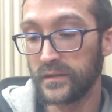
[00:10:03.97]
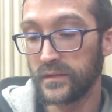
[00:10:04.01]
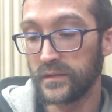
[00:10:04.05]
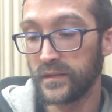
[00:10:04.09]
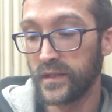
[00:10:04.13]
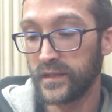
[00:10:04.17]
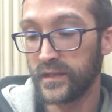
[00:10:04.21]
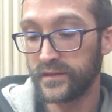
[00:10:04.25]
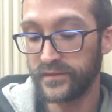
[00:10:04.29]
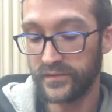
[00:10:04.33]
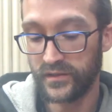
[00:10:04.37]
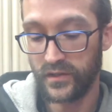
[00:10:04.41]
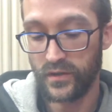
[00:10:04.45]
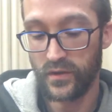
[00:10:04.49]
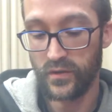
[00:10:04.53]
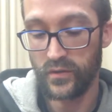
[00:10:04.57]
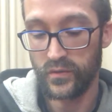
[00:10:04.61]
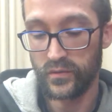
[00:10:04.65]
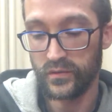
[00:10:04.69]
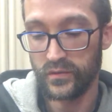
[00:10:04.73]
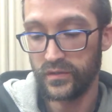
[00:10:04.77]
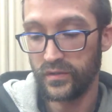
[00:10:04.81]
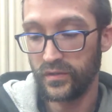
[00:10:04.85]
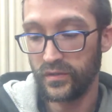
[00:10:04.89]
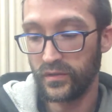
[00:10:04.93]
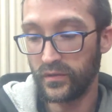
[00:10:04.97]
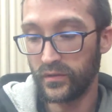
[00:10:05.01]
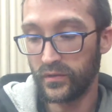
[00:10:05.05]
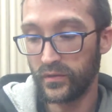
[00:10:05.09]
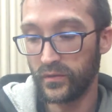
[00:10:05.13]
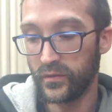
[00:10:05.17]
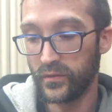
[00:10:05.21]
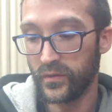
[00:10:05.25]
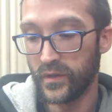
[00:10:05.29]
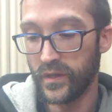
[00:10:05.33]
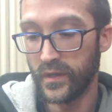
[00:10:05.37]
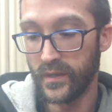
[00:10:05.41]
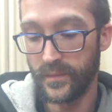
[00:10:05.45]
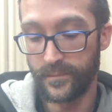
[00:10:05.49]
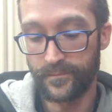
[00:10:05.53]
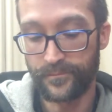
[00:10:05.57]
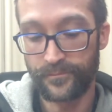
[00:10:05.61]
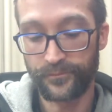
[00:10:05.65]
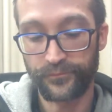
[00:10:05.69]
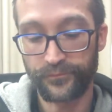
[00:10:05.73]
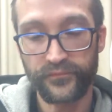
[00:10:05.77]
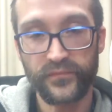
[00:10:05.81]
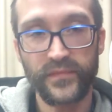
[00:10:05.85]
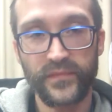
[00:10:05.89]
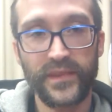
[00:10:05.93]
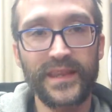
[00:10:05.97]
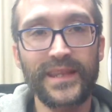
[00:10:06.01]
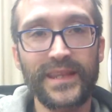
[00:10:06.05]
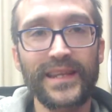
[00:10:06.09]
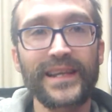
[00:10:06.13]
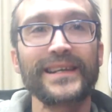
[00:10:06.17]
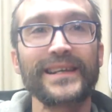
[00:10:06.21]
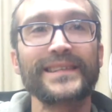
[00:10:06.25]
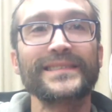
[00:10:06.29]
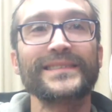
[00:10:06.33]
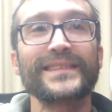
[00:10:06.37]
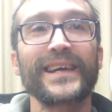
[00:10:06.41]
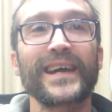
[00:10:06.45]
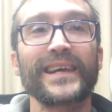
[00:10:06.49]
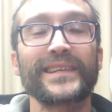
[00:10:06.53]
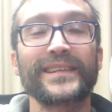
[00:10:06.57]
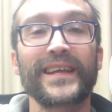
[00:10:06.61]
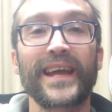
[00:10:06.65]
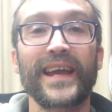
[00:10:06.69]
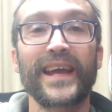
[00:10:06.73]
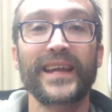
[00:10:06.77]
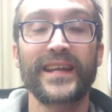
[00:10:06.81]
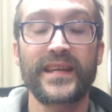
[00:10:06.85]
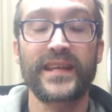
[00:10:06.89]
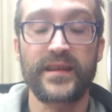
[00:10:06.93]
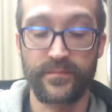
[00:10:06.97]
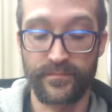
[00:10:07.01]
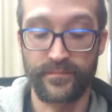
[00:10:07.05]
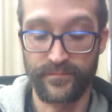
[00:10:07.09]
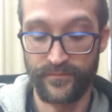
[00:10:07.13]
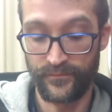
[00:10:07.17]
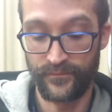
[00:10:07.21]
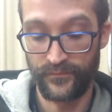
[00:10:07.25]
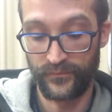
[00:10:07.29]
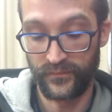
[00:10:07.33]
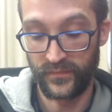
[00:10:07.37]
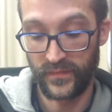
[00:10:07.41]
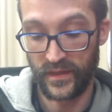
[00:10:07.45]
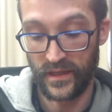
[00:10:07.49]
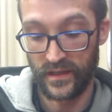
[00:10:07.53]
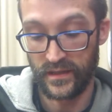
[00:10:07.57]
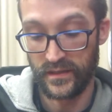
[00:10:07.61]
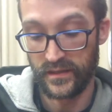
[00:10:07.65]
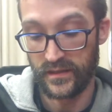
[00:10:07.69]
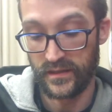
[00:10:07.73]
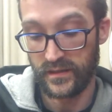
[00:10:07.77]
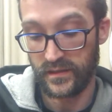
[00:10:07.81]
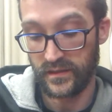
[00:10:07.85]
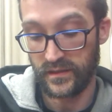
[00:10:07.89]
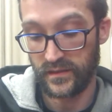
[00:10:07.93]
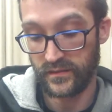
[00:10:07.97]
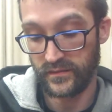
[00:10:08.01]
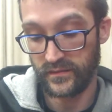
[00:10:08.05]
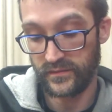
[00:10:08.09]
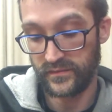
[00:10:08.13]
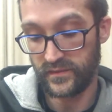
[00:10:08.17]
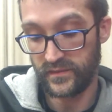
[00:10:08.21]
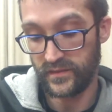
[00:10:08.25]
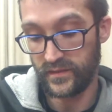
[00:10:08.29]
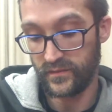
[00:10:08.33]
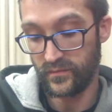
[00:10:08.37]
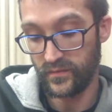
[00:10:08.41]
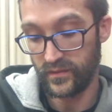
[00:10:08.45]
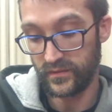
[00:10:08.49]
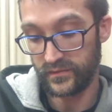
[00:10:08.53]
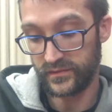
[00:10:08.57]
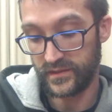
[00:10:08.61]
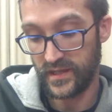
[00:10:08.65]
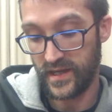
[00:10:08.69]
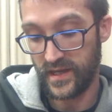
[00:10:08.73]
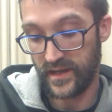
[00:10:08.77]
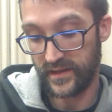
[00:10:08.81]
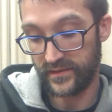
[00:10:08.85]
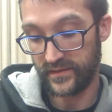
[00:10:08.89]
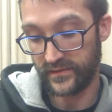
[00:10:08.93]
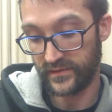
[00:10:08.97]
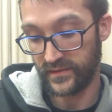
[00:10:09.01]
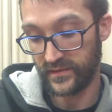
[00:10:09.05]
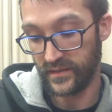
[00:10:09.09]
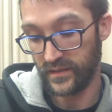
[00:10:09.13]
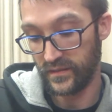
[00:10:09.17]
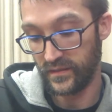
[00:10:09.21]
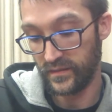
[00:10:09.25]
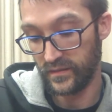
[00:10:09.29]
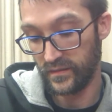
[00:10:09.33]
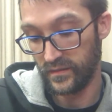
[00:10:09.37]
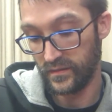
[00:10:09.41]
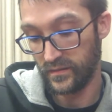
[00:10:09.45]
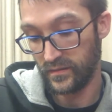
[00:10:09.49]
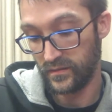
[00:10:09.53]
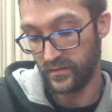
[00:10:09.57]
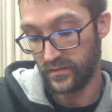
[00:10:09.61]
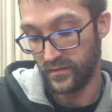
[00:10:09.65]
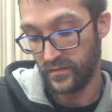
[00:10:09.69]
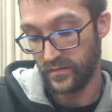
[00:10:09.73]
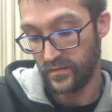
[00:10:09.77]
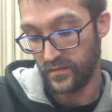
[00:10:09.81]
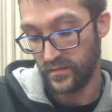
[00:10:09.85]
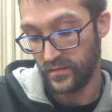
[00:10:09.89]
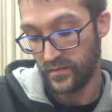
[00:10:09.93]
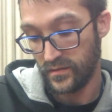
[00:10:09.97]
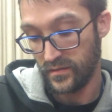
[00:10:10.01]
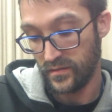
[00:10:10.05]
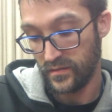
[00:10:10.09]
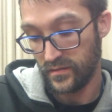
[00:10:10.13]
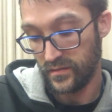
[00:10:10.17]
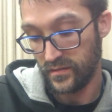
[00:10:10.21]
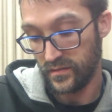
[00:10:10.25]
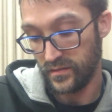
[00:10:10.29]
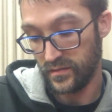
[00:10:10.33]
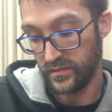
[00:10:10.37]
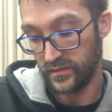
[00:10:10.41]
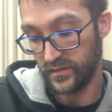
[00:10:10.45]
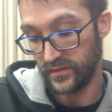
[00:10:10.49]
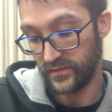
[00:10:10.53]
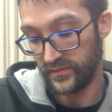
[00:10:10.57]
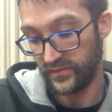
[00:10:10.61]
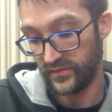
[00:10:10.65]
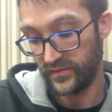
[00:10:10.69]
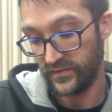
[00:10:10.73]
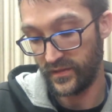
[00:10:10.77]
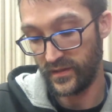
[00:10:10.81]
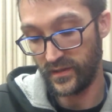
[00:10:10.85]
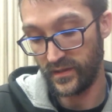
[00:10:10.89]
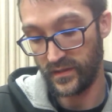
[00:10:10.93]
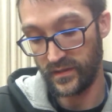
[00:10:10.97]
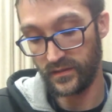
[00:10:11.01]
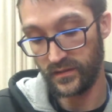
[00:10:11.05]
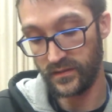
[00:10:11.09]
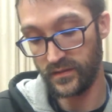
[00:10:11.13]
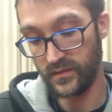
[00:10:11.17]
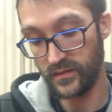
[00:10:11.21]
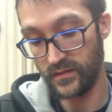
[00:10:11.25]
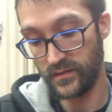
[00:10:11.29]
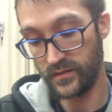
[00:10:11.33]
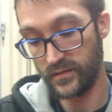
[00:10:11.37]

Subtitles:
Let's go to titanium. Here's the real test on this thing.